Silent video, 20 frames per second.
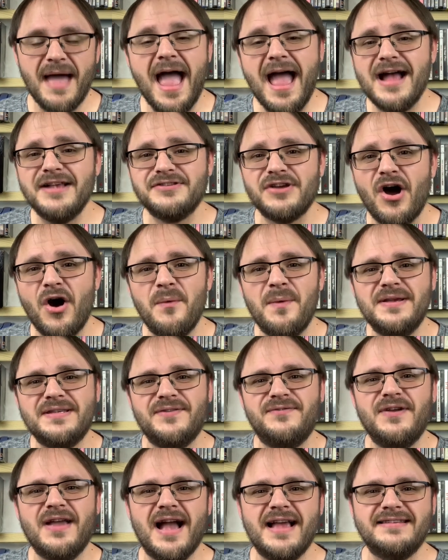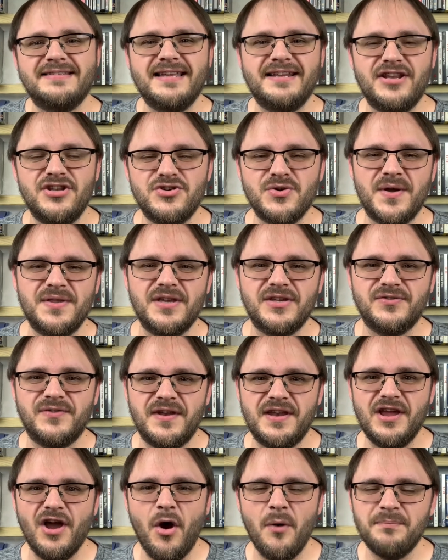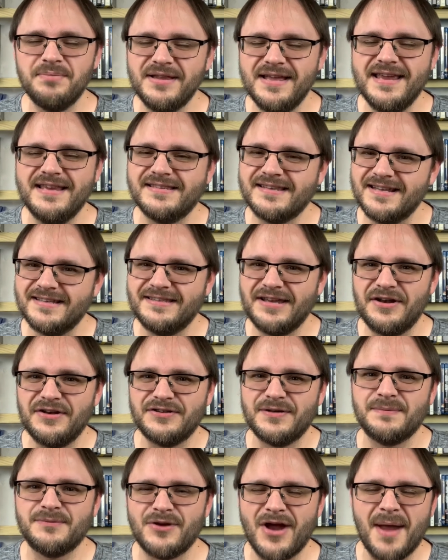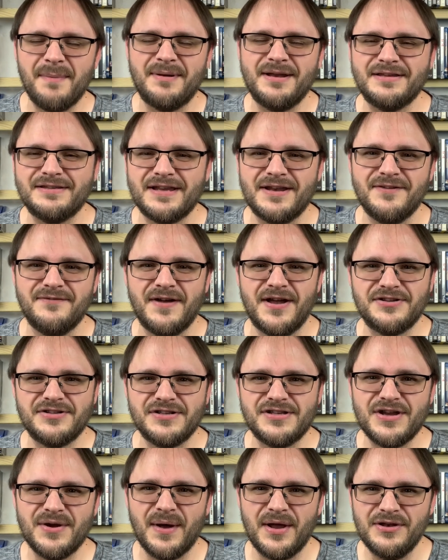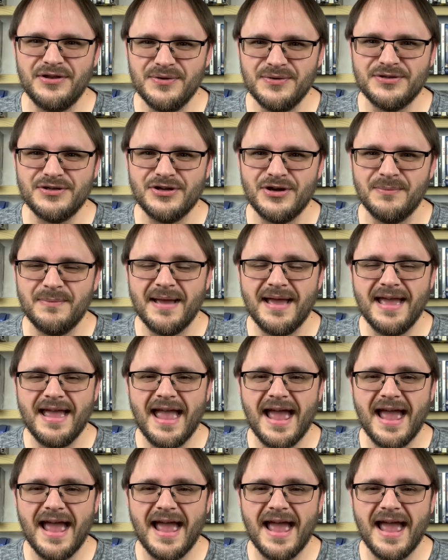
As always, if you guys did enjoy this video, please consider subscribing to Cinefessions here on YouTube.